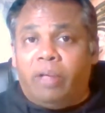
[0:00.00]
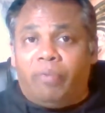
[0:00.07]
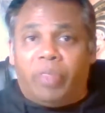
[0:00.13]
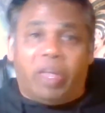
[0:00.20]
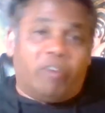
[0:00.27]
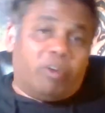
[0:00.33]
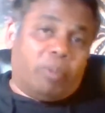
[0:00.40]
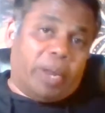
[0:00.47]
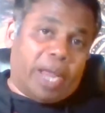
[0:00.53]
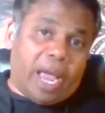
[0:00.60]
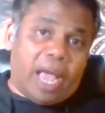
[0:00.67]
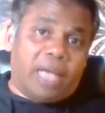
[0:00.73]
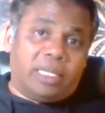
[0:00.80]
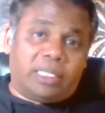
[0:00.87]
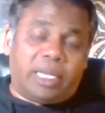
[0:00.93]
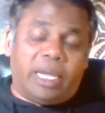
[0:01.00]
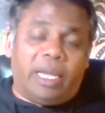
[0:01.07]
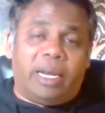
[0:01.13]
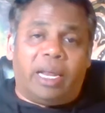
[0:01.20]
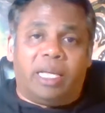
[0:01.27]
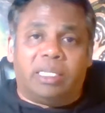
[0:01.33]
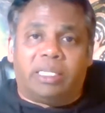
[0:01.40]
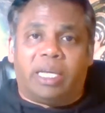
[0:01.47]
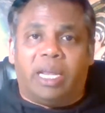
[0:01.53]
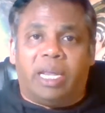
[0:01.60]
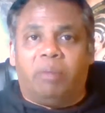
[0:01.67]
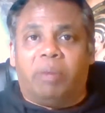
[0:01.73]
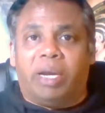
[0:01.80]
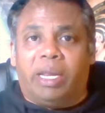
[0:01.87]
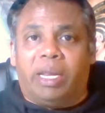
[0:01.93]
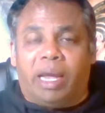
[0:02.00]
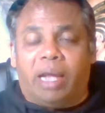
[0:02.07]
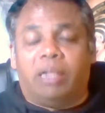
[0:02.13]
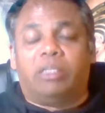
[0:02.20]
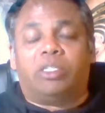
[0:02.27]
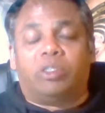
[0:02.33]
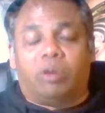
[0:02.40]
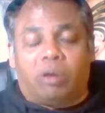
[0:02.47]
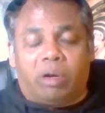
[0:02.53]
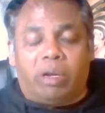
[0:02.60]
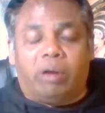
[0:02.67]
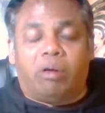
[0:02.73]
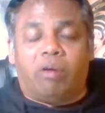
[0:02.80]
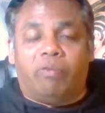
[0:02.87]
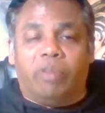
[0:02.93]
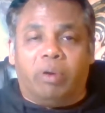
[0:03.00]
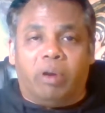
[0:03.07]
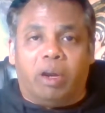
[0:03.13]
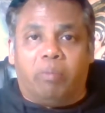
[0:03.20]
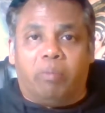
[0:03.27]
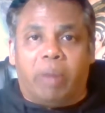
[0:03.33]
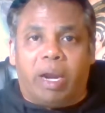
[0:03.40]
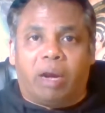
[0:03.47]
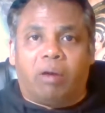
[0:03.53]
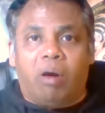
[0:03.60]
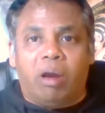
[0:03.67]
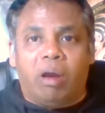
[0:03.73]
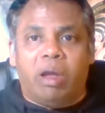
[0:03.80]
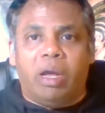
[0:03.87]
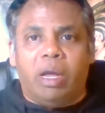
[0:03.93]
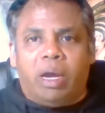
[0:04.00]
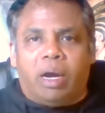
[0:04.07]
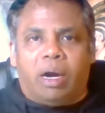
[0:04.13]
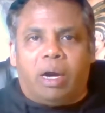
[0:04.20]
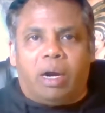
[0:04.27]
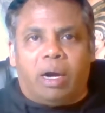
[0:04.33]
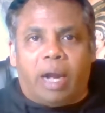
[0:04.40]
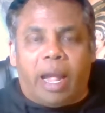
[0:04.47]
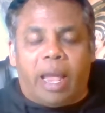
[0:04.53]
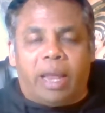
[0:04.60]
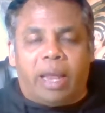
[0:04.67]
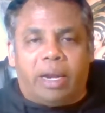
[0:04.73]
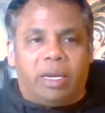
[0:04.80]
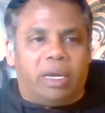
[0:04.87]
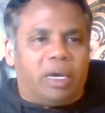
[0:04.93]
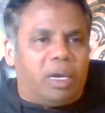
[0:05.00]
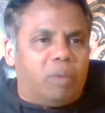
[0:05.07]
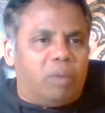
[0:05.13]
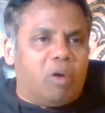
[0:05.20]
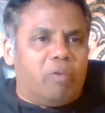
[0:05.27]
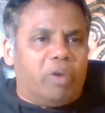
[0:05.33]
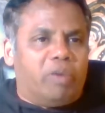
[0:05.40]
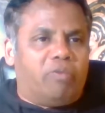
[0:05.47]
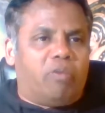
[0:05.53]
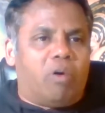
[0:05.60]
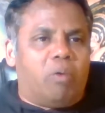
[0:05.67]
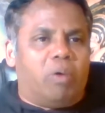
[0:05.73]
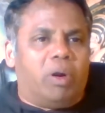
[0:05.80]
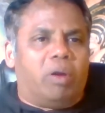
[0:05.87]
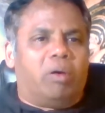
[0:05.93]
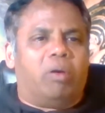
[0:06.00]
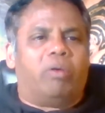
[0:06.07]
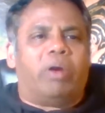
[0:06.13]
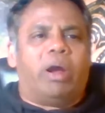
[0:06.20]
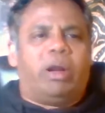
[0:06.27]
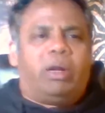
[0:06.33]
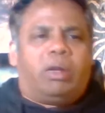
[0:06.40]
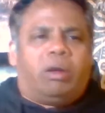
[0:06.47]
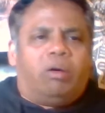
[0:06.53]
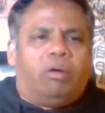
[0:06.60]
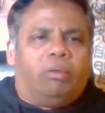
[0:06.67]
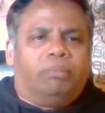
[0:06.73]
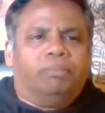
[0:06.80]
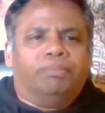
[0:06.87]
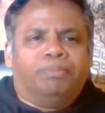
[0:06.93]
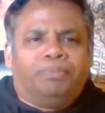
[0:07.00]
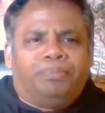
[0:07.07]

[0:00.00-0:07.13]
they would be as keen as anybody else to clear off their backlog and move it forward. All right, cool.